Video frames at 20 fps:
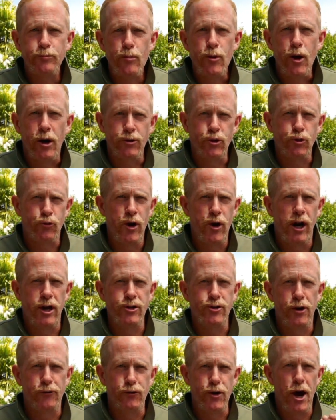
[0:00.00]
I've just realised
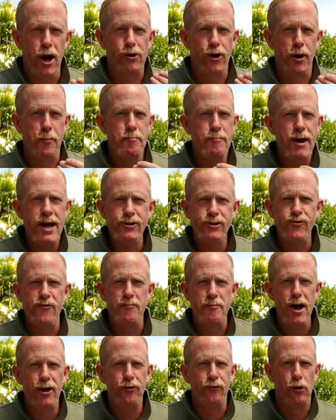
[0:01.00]
that I've now got a massive
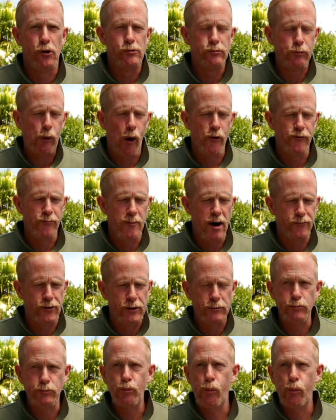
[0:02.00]
mouthful of muffin.